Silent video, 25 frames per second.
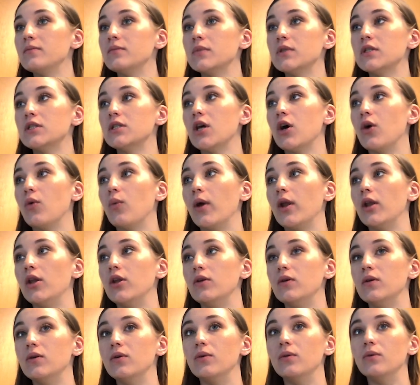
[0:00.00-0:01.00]
So when
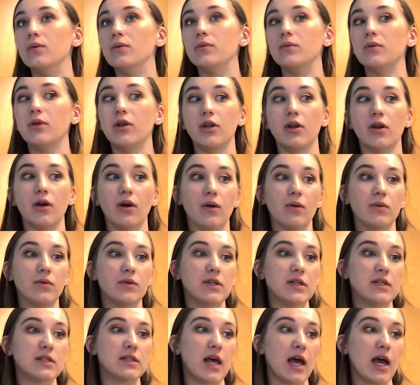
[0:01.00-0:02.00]
you
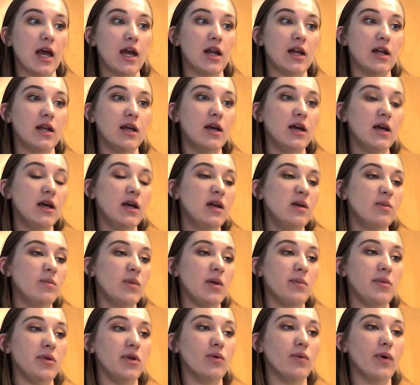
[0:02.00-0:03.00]
decide
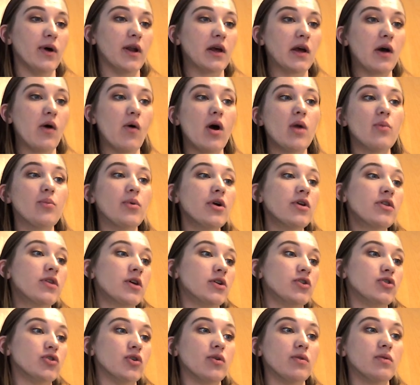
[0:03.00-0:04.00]
maybe you want to go on birth
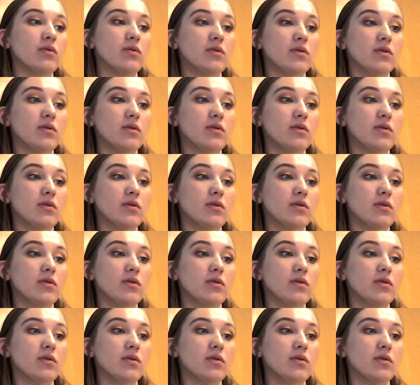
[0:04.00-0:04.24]
control,